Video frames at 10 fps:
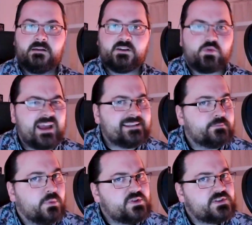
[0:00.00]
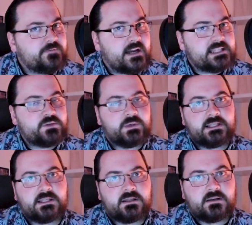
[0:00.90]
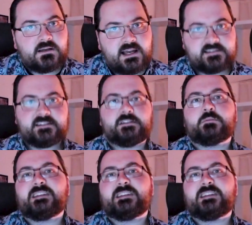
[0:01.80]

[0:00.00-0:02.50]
Create boss fights with custom